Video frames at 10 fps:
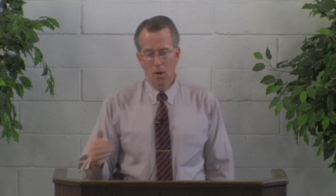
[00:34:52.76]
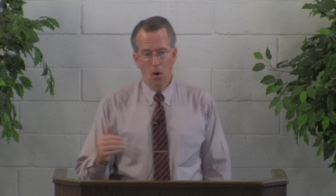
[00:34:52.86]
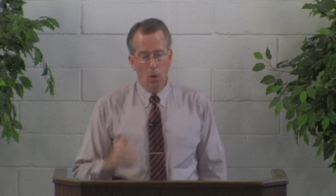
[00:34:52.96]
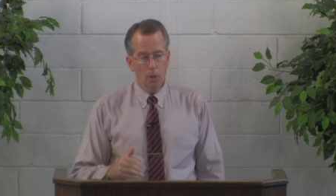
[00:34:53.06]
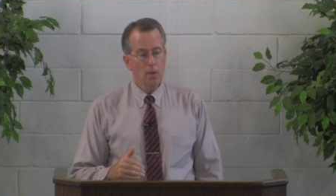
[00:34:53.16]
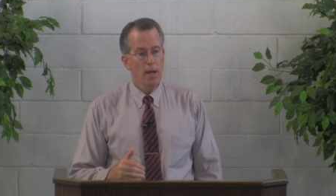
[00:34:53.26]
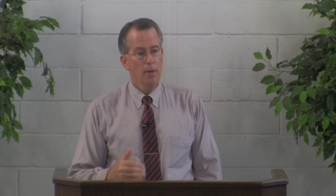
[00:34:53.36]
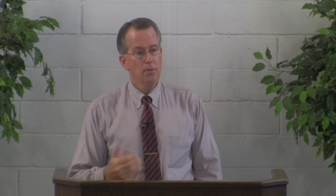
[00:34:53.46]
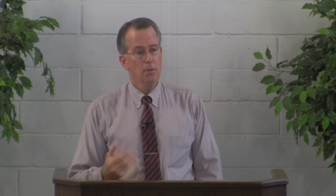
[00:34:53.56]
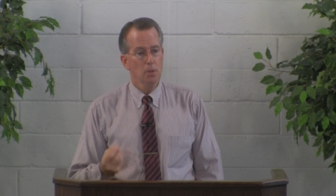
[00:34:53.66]
All you
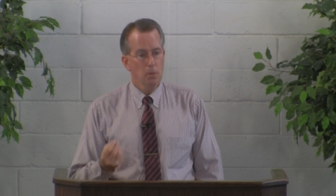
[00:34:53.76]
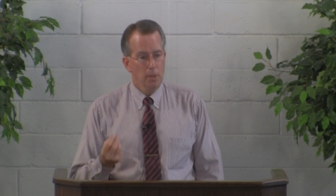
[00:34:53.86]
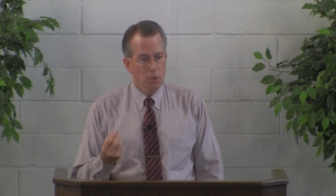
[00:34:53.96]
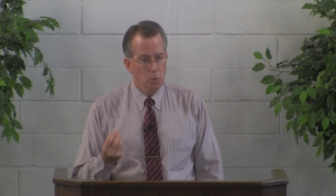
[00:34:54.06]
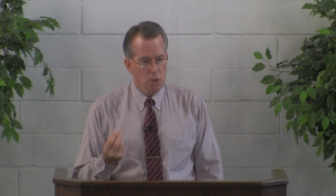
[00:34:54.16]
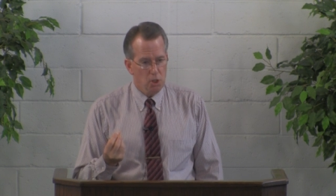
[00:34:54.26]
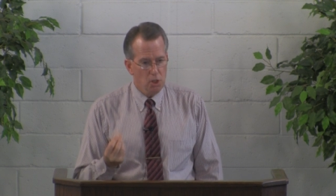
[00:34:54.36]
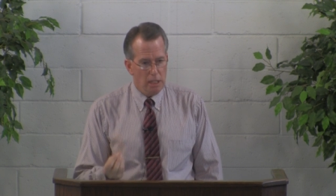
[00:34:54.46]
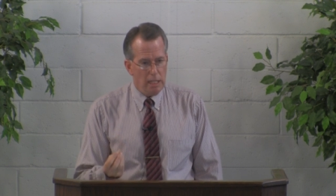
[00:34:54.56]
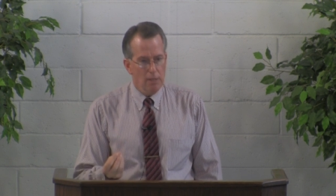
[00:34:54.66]
have to do is
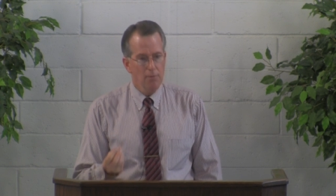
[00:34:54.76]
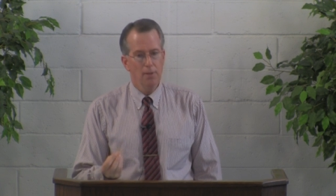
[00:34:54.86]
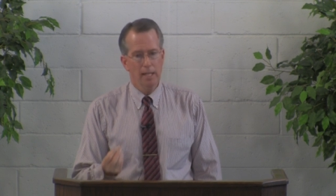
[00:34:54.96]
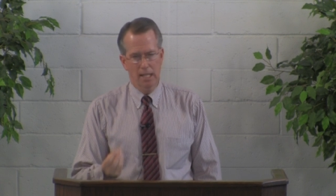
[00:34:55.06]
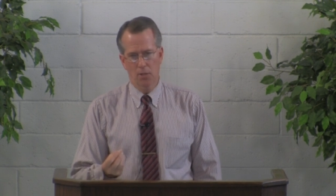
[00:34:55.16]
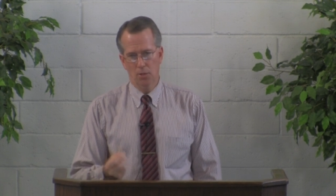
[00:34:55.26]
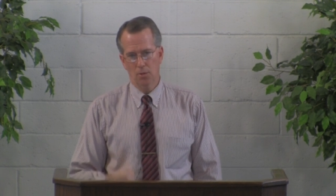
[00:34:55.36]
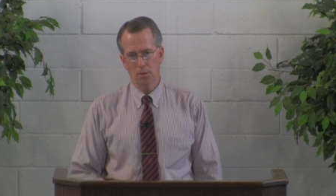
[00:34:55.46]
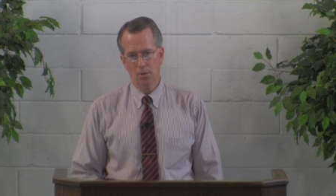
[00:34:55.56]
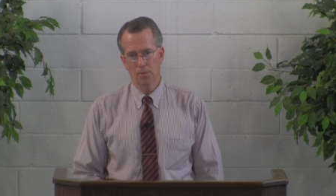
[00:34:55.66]
receive it
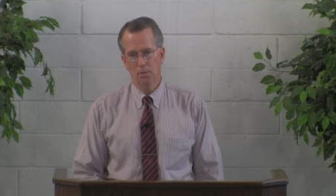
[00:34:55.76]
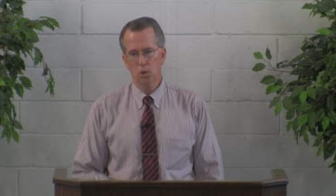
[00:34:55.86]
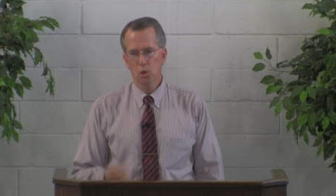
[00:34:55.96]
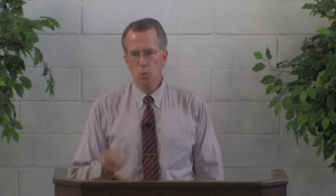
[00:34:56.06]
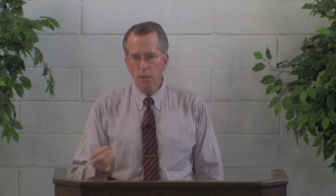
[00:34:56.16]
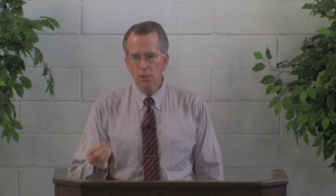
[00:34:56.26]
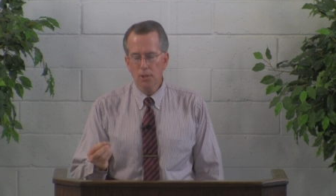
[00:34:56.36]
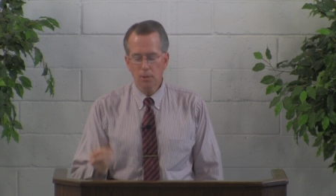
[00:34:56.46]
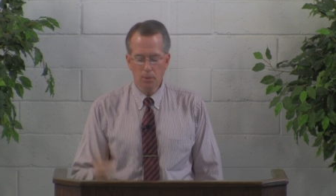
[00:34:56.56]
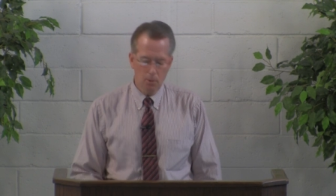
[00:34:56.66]
Trust
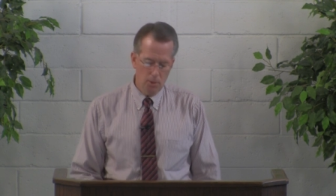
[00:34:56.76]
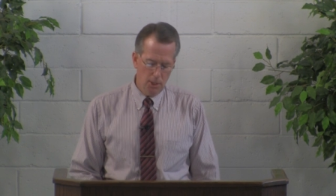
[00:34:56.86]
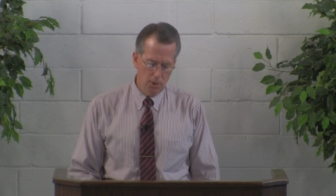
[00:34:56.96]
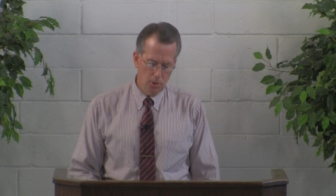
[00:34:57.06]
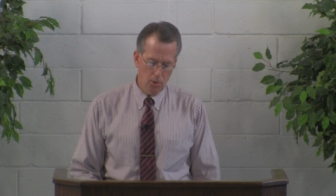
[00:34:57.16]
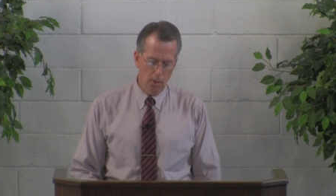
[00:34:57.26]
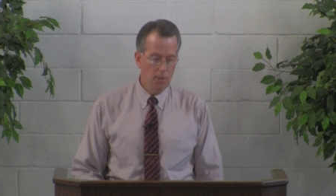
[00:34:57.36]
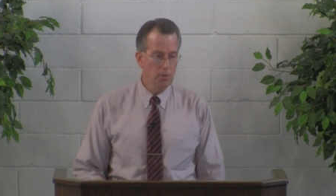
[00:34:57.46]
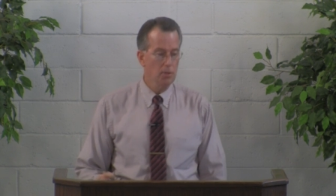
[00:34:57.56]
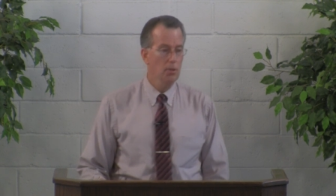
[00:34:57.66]
in the Lord Jesus
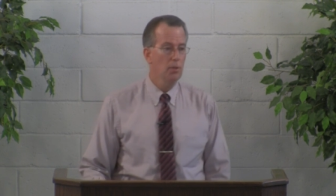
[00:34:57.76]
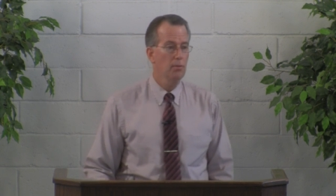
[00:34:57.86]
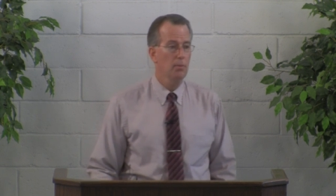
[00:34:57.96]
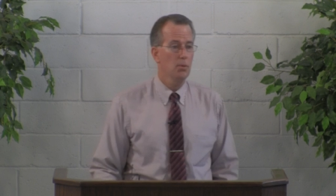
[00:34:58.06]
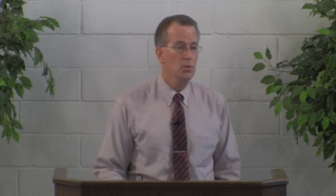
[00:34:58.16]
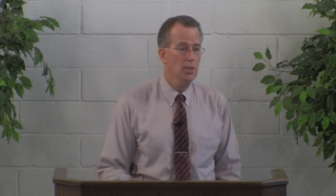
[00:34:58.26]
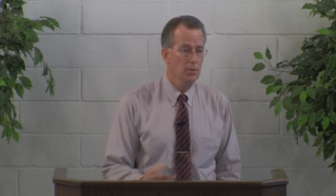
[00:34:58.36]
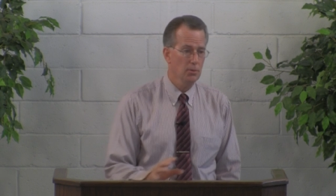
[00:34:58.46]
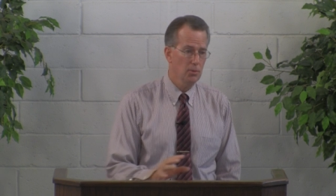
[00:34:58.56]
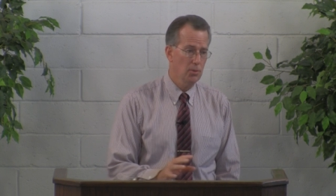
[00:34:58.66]
Christ and turn from your
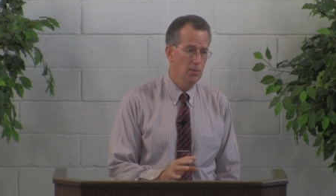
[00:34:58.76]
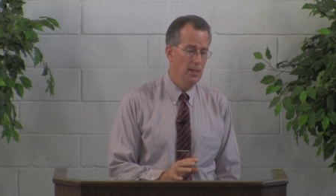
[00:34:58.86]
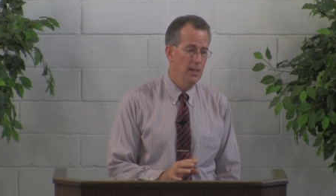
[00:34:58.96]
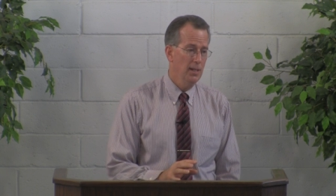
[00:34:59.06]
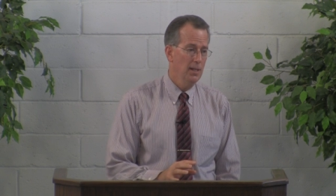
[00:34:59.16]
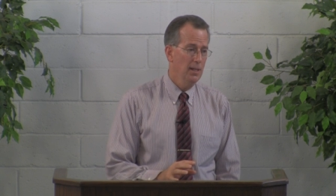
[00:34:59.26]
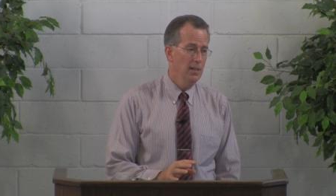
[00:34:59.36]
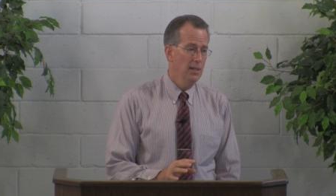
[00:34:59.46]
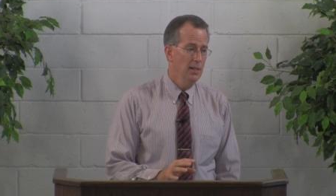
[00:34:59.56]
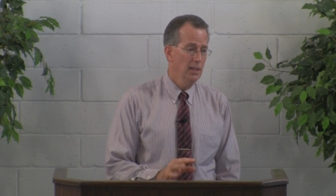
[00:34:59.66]
sins.
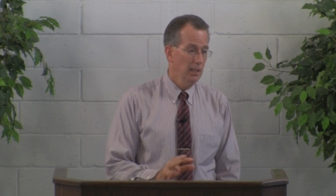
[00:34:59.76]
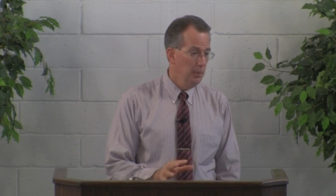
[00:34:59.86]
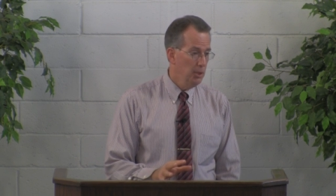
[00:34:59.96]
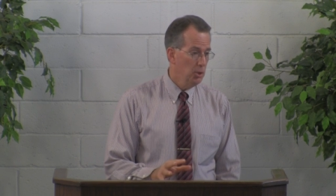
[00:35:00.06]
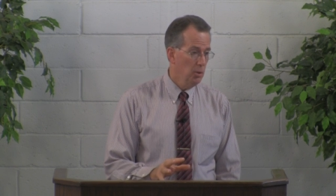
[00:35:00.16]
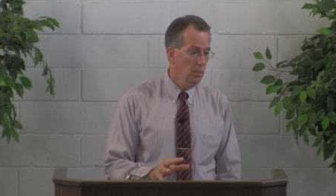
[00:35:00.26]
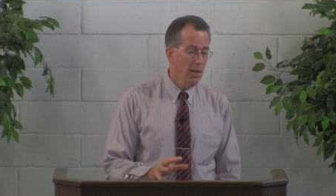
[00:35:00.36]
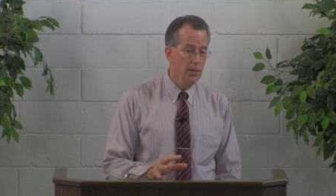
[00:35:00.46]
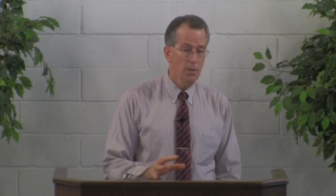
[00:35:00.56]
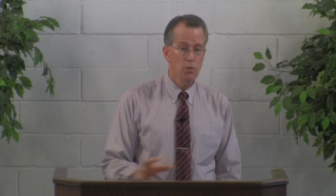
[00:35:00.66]
Now let me just
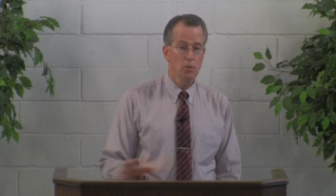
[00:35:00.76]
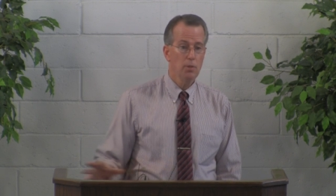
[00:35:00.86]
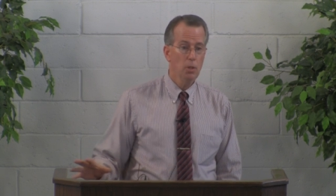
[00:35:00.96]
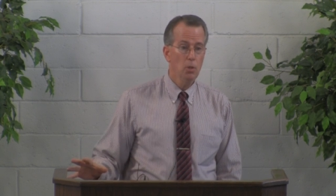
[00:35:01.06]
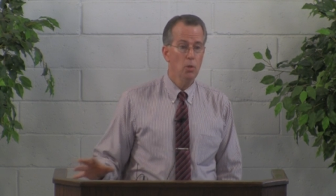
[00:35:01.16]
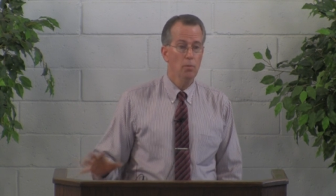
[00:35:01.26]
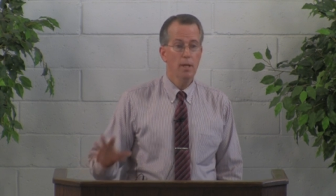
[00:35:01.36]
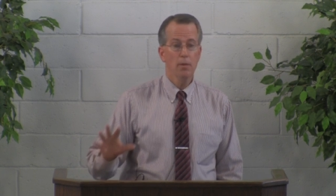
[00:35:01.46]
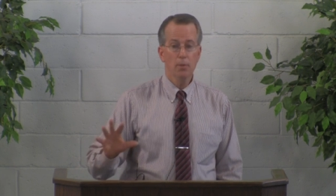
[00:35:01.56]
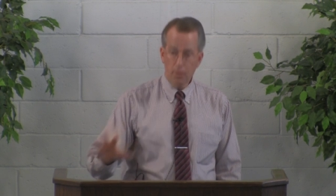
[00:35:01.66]
remind those of you who
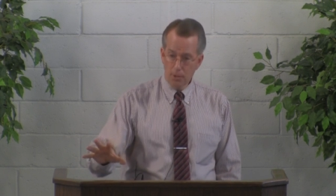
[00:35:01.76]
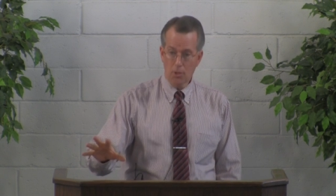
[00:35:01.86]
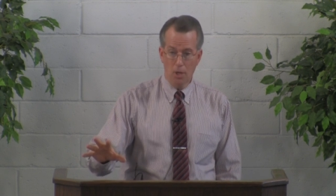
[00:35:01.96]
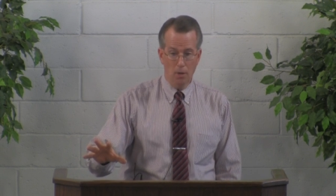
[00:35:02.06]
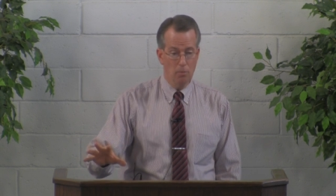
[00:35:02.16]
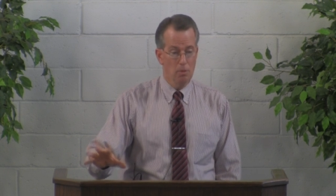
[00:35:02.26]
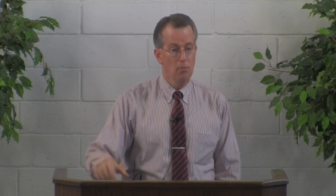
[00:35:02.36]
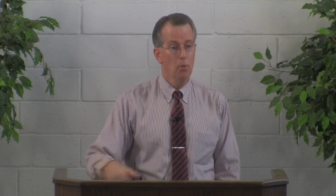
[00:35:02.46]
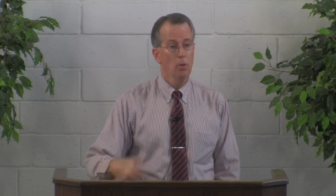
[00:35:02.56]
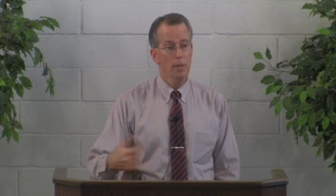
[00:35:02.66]
may have heard this offer
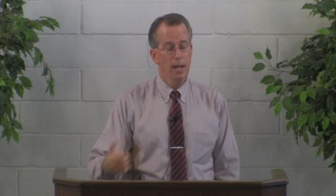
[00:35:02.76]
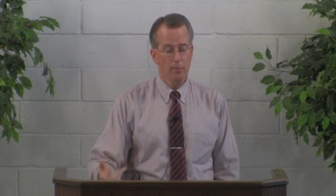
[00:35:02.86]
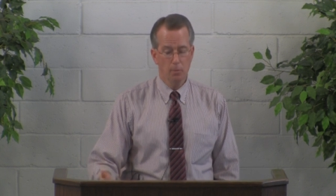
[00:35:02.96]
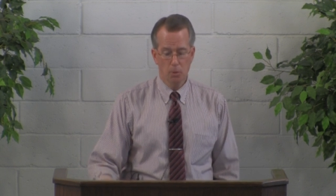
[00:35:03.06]
before but haven't